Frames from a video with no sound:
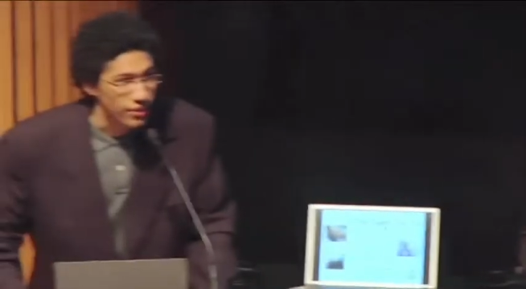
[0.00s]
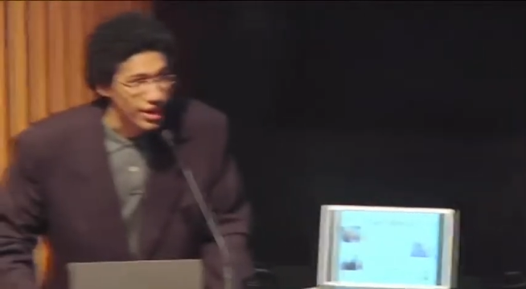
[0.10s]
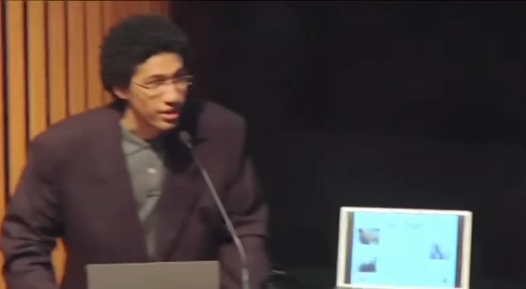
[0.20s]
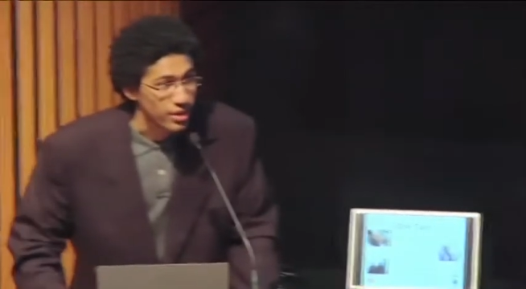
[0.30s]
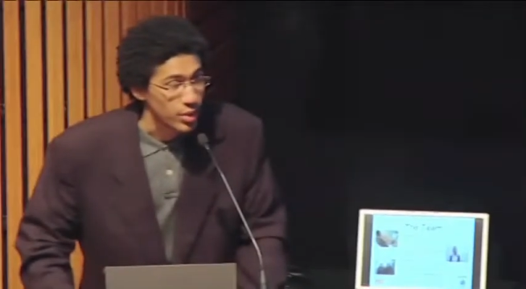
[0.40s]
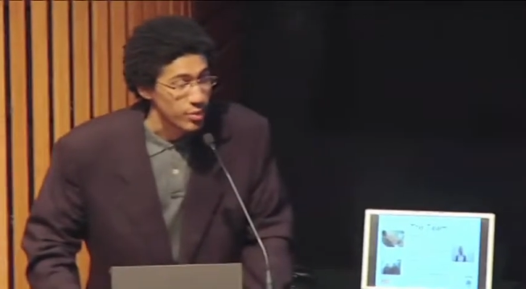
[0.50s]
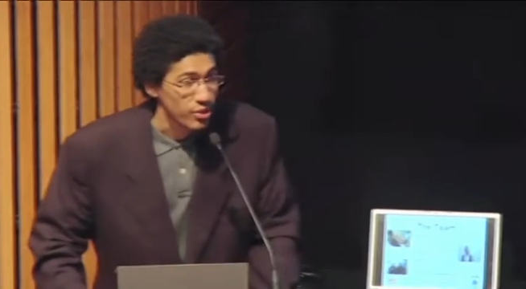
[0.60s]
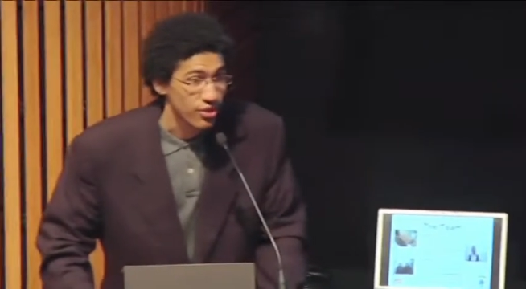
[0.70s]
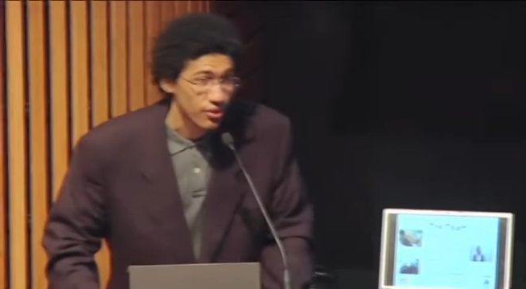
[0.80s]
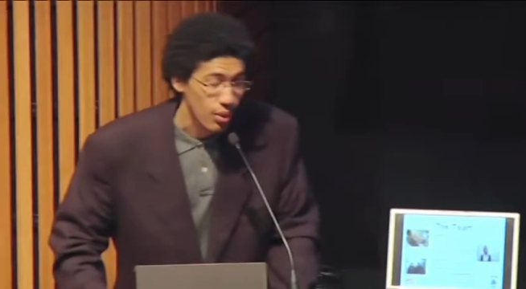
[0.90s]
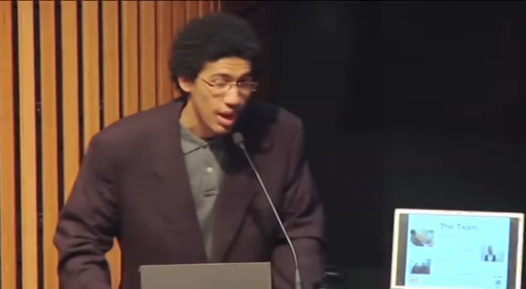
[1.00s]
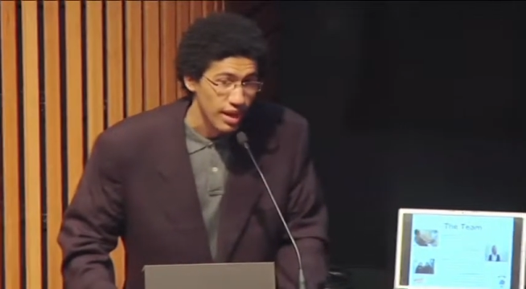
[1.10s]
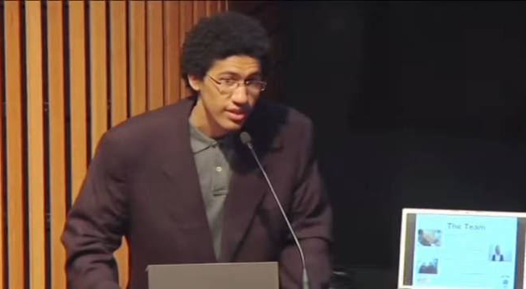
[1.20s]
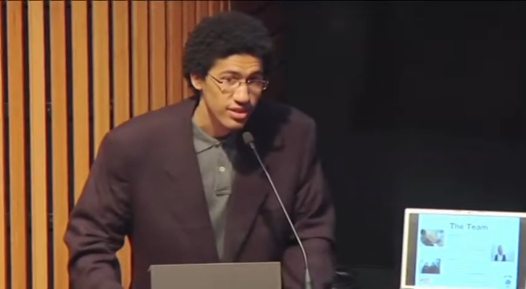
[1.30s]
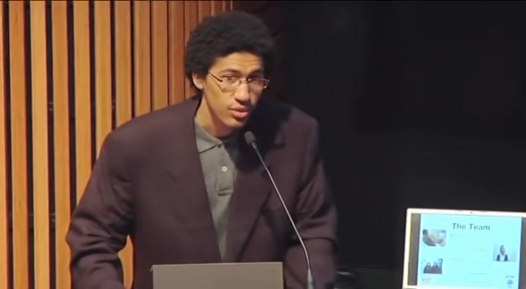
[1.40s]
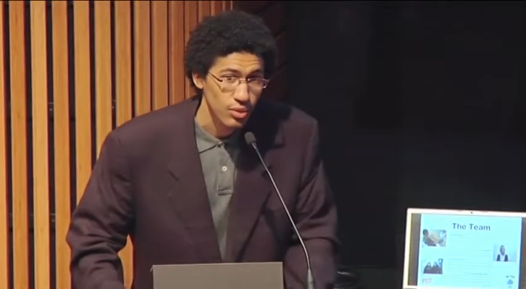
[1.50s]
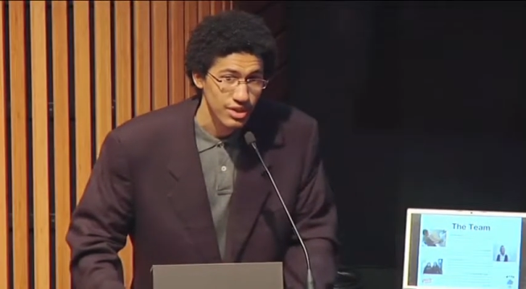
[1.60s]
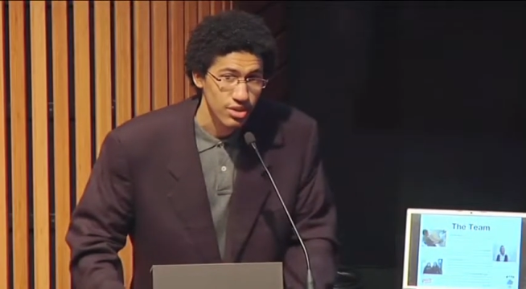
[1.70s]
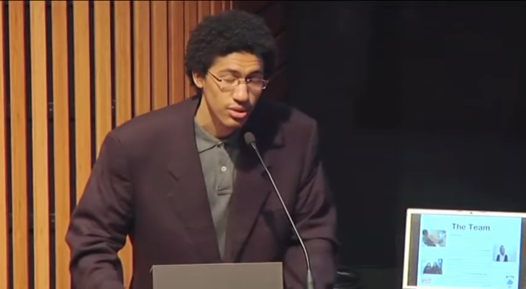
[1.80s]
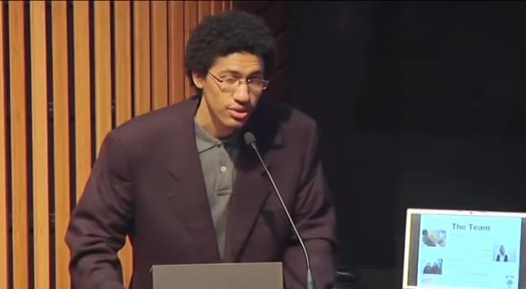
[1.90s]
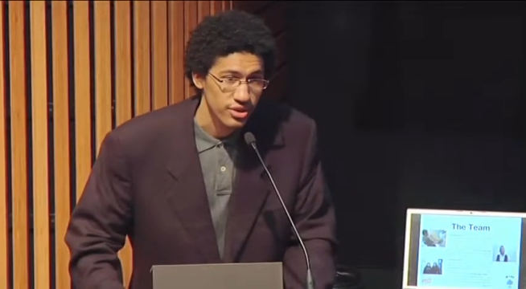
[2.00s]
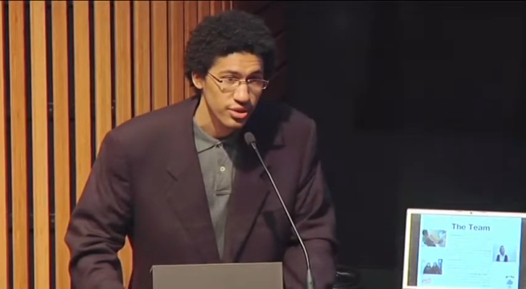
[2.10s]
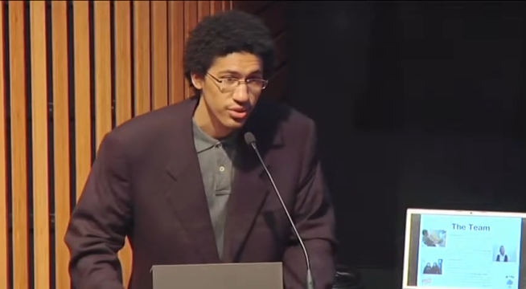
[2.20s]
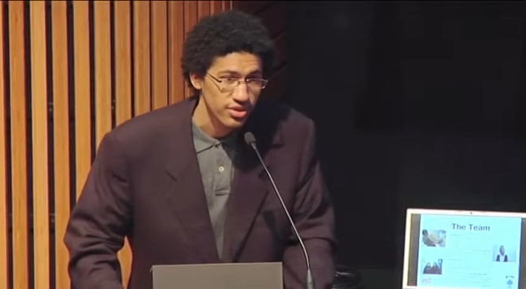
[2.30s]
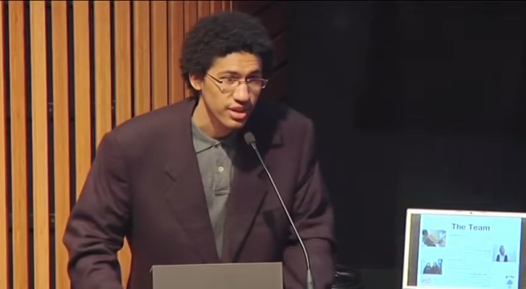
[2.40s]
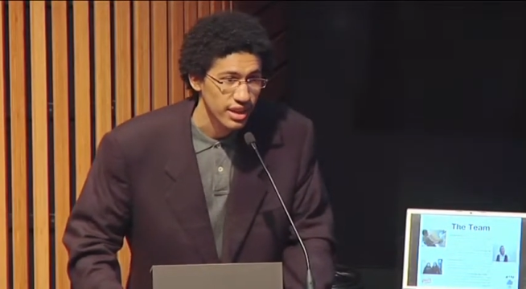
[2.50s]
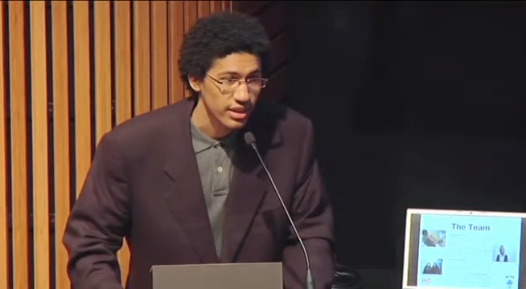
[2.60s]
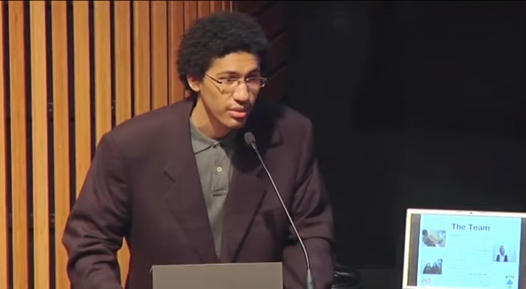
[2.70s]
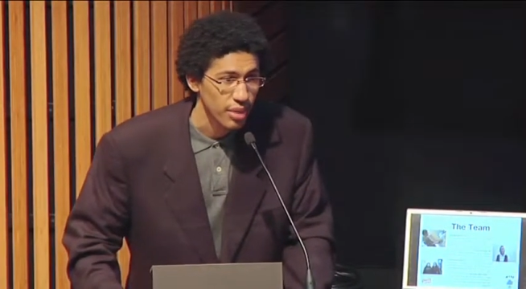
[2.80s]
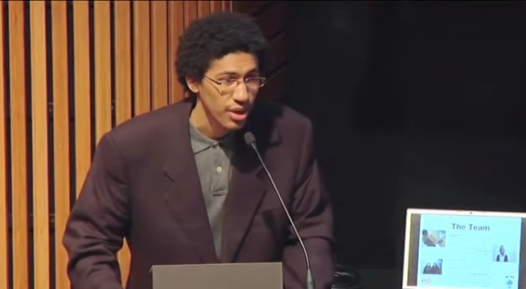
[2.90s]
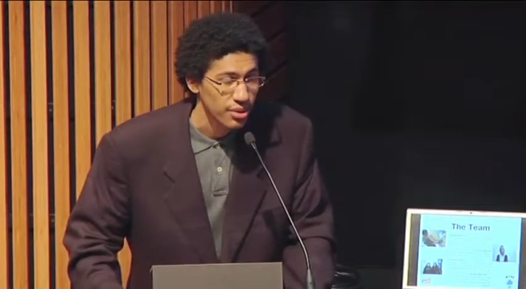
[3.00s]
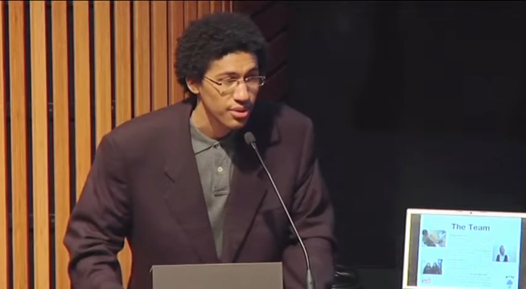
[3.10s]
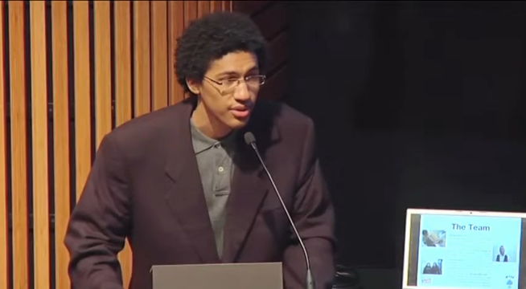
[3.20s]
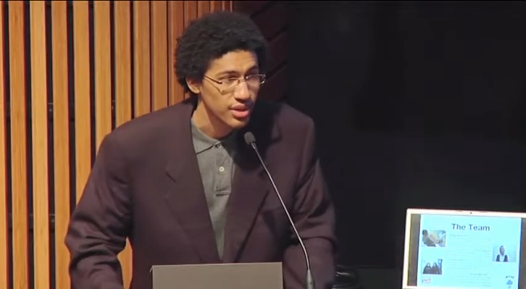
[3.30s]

founding members of WYSE, West Oakland Youth Standing Empowered,